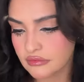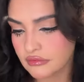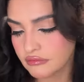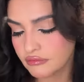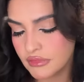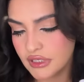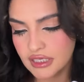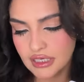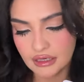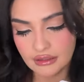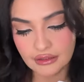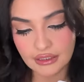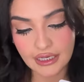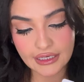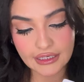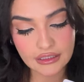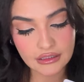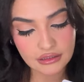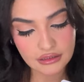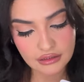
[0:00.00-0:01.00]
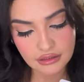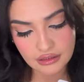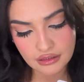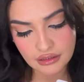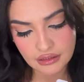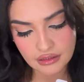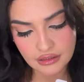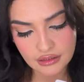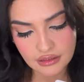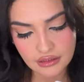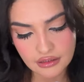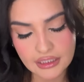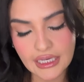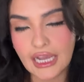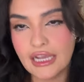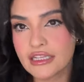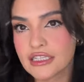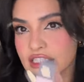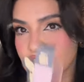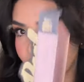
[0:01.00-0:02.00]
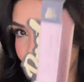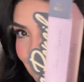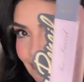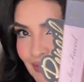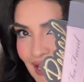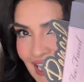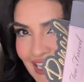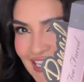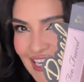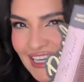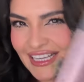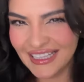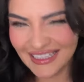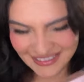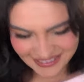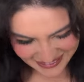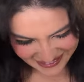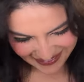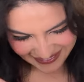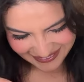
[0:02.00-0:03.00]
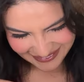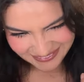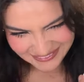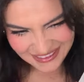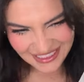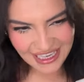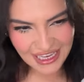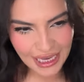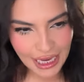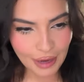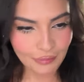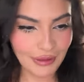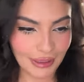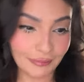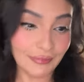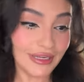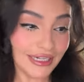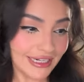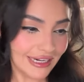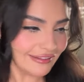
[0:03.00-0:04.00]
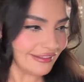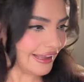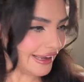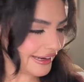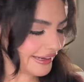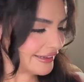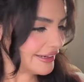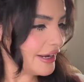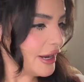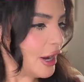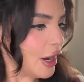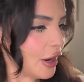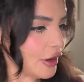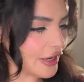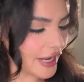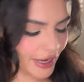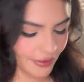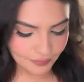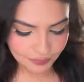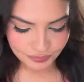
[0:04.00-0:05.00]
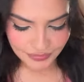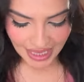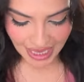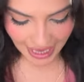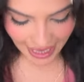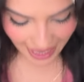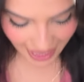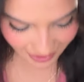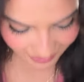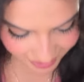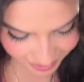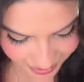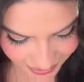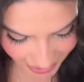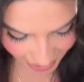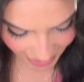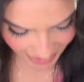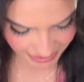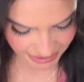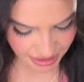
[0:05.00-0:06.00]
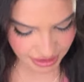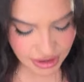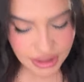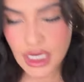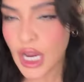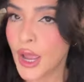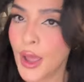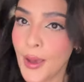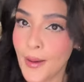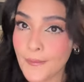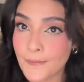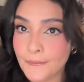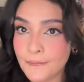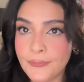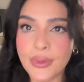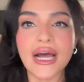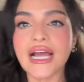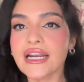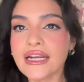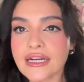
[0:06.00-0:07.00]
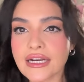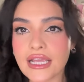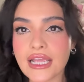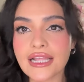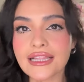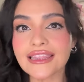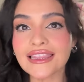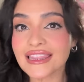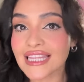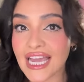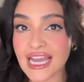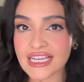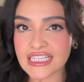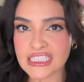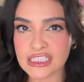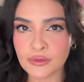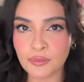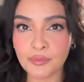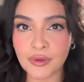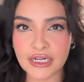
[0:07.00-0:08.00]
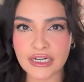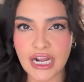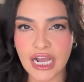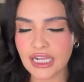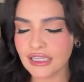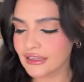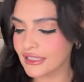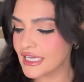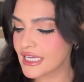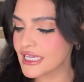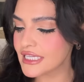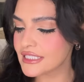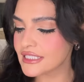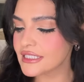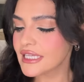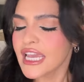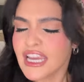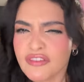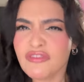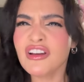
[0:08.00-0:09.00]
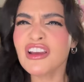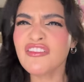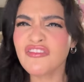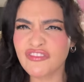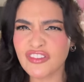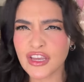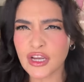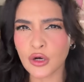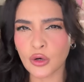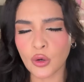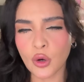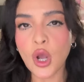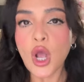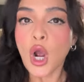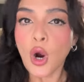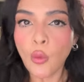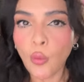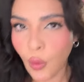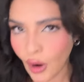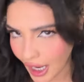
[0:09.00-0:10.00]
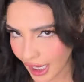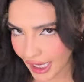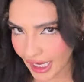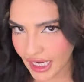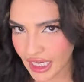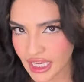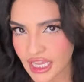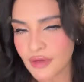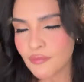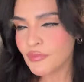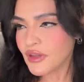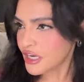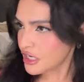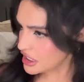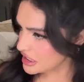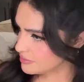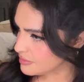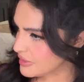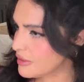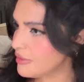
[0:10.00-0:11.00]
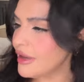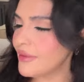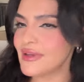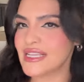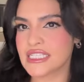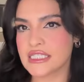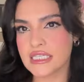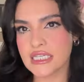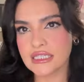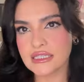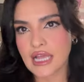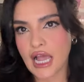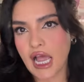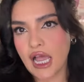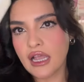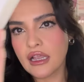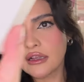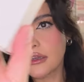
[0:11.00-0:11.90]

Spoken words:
Me not lying. Yeah, soft black. I'm like, me not lying. Okay, and last but not least, a refill. Why? Because mi bebecita,